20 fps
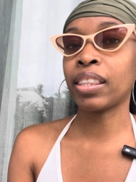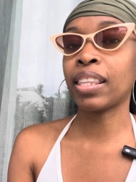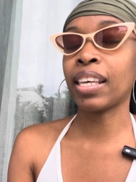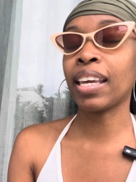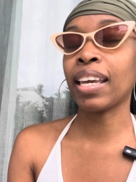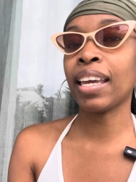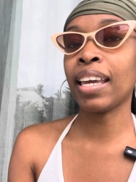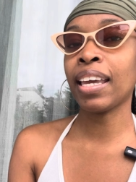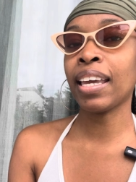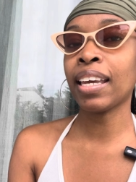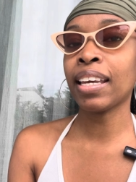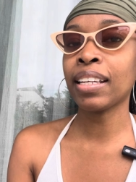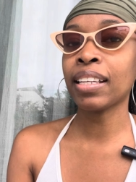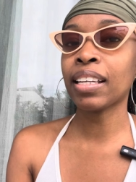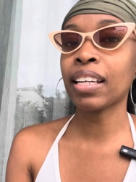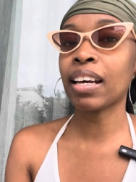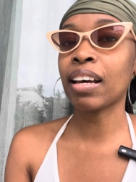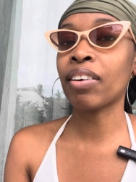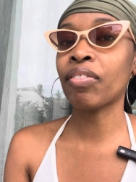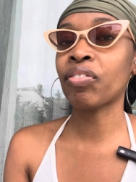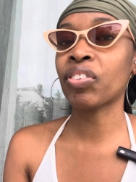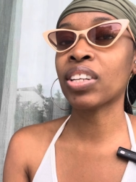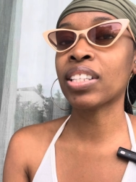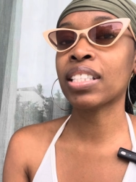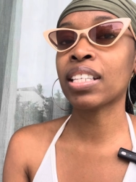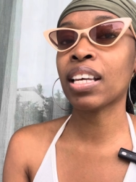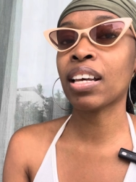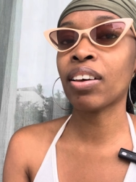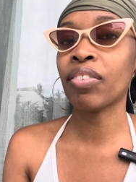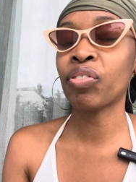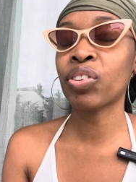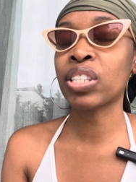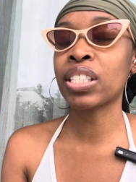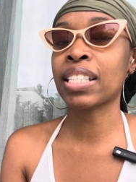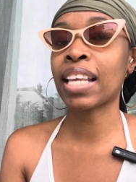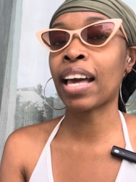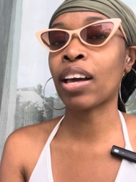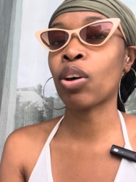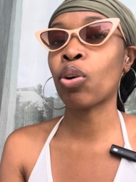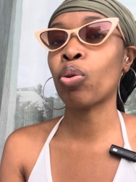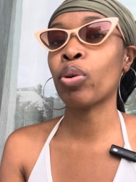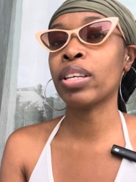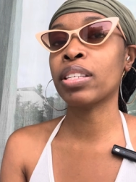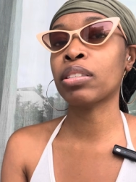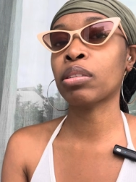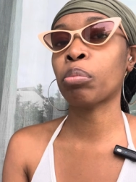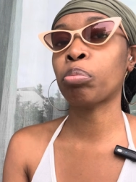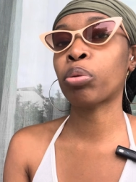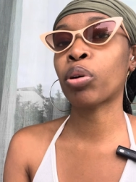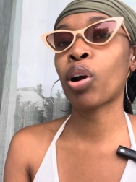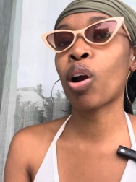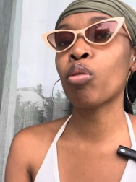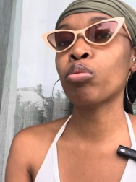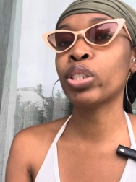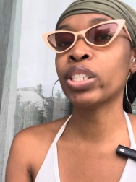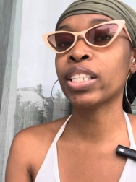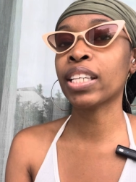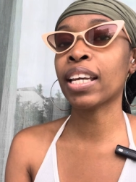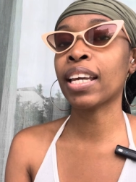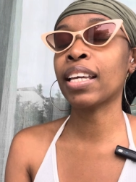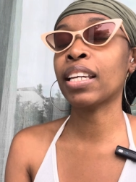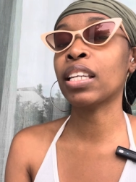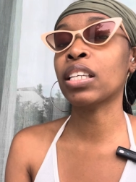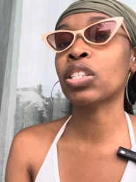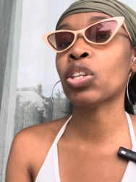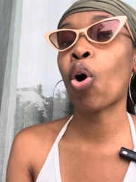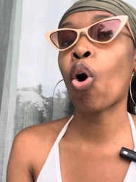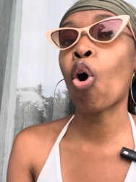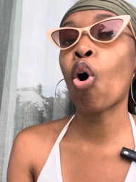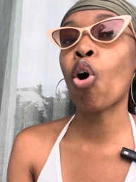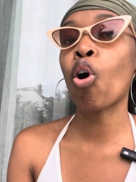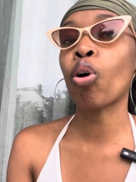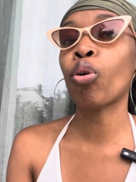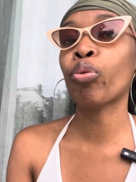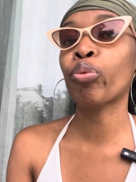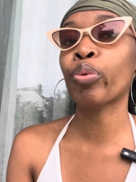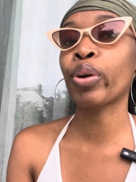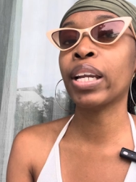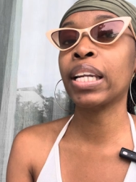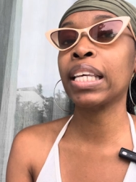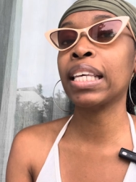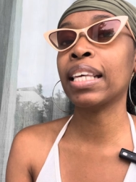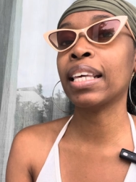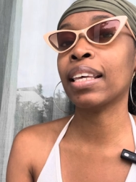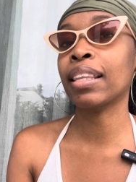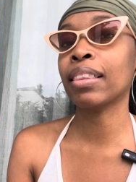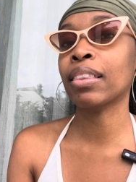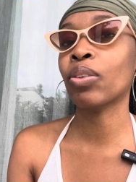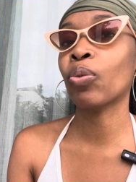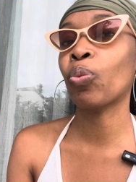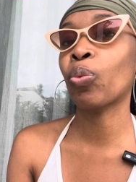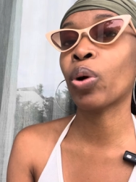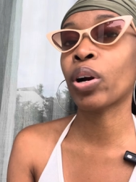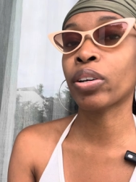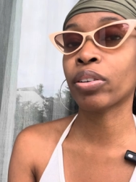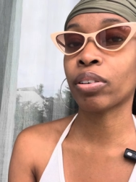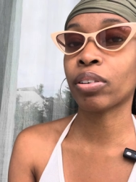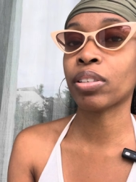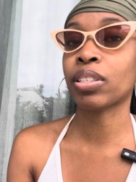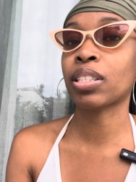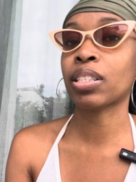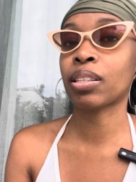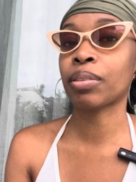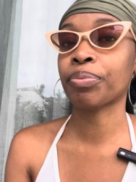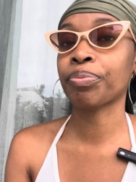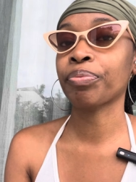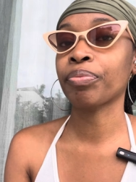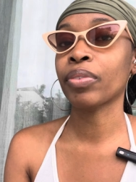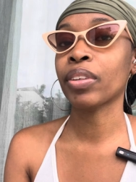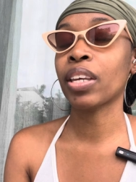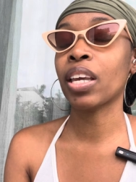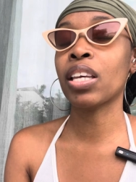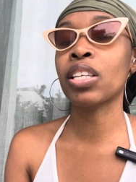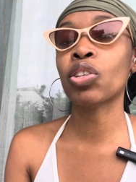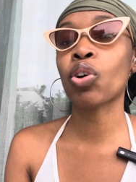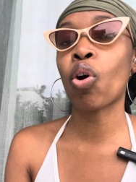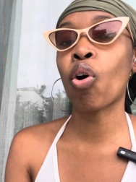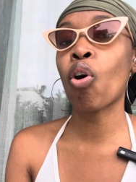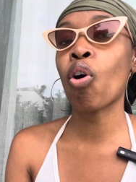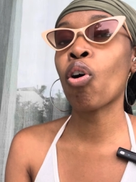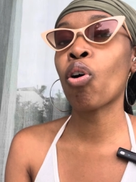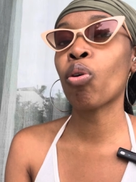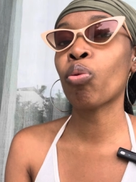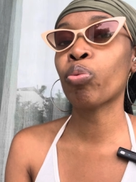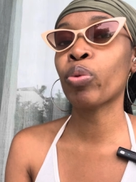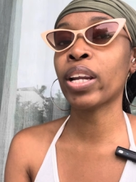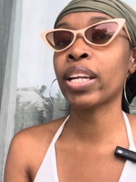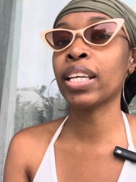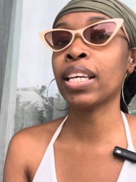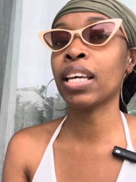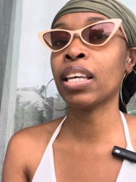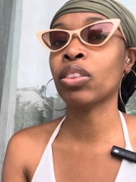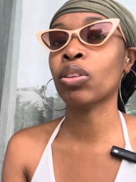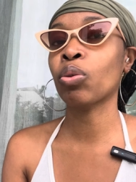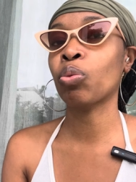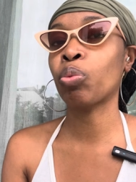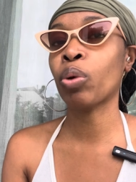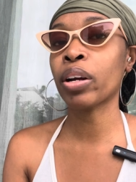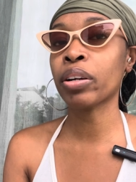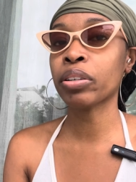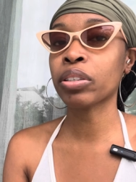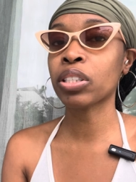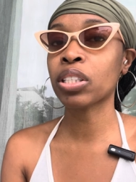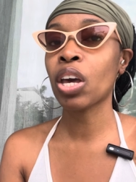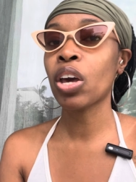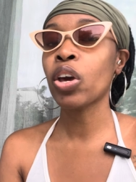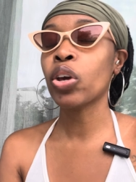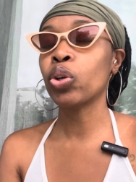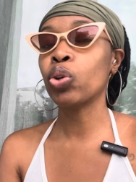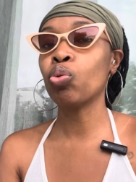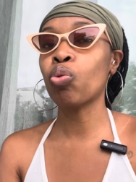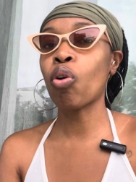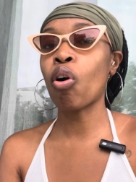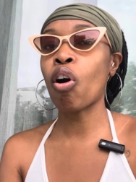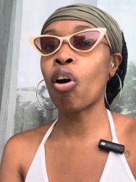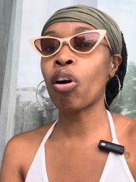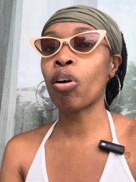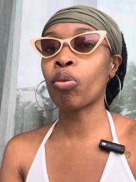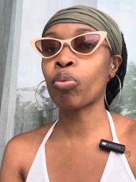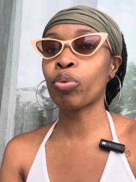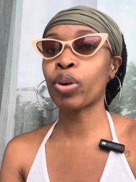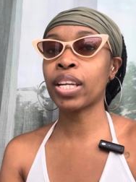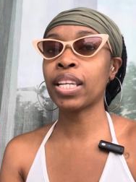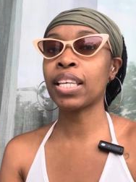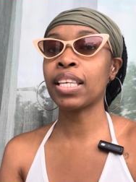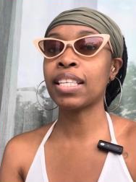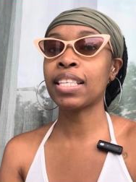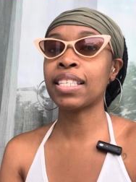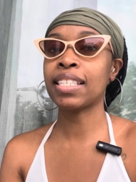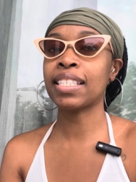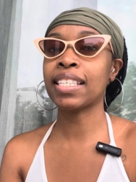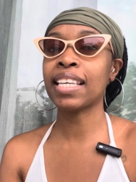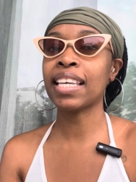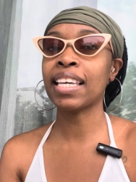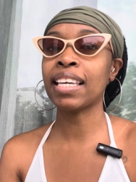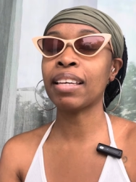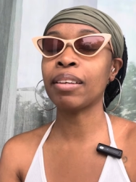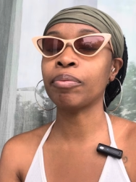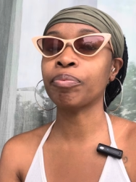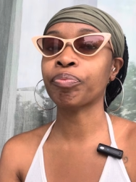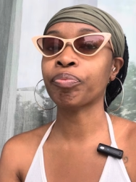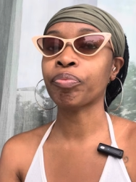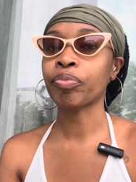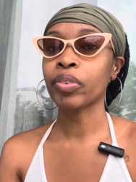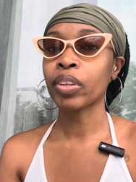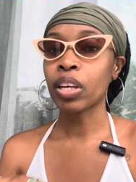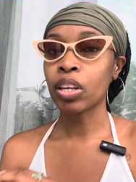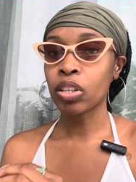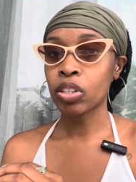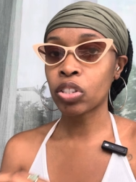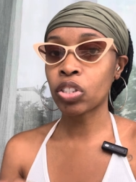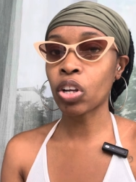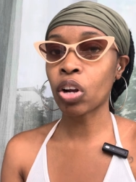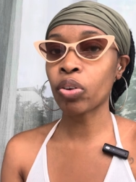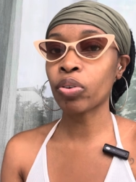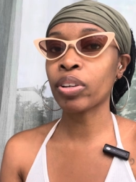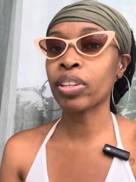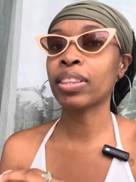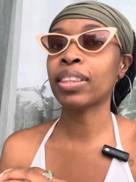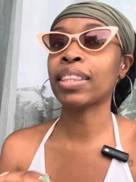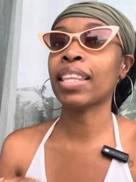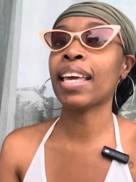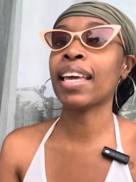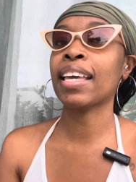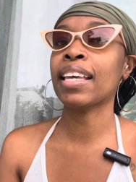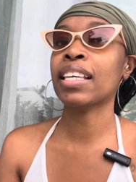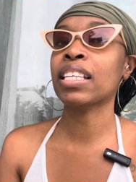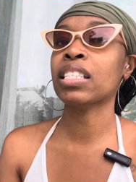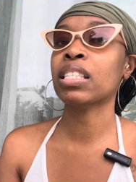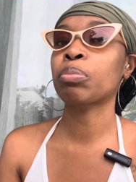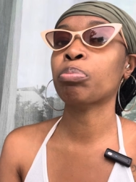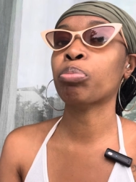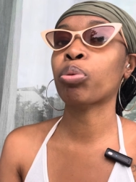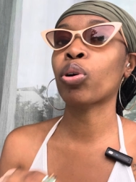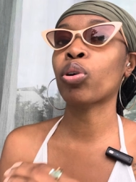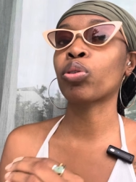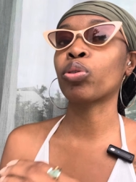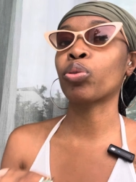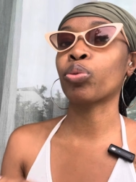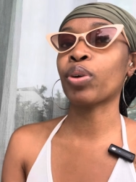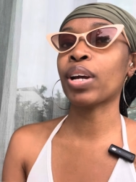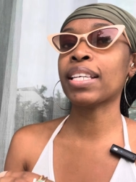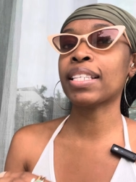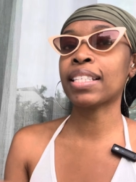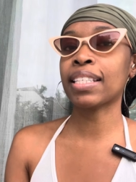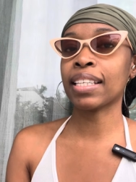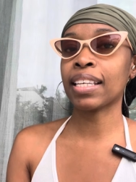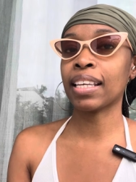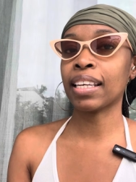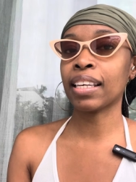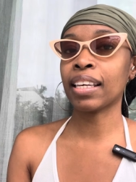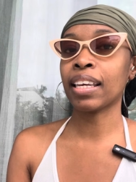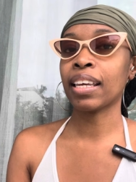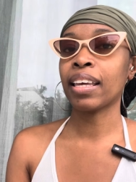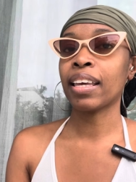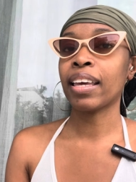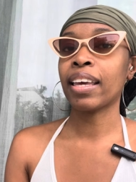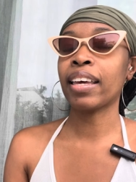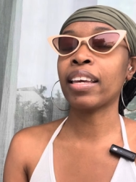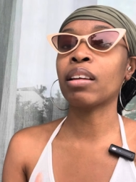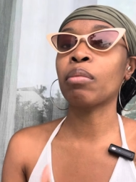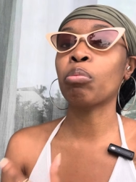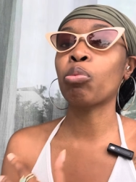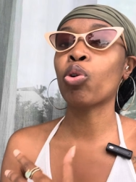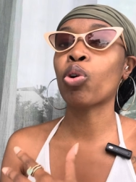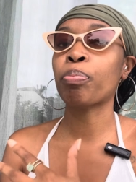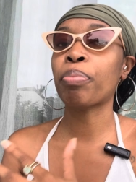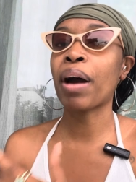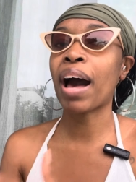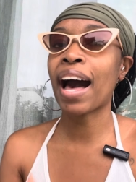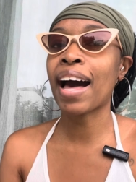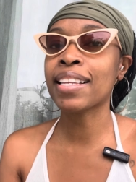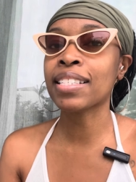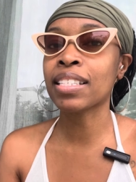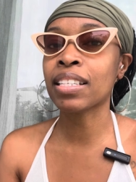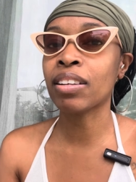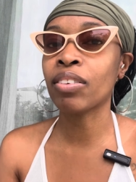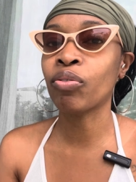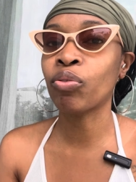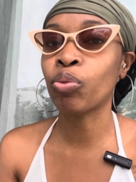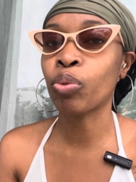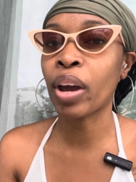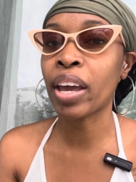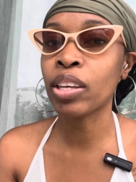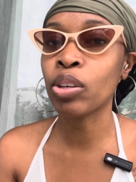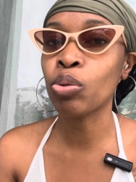The end of a tough cycle is approaching and it's already in the works. It's already in the works. You already see certain things progressing in a more positive way.